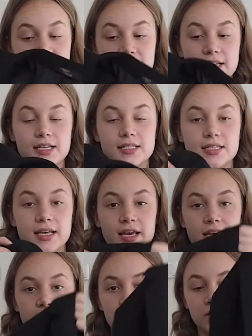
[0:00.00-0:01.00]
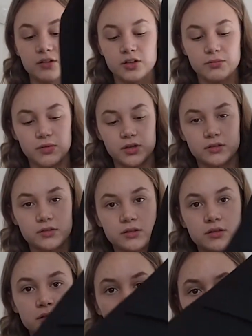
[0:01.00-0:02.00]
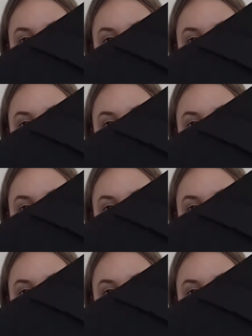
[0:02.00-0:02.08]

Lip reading: It is a longer model,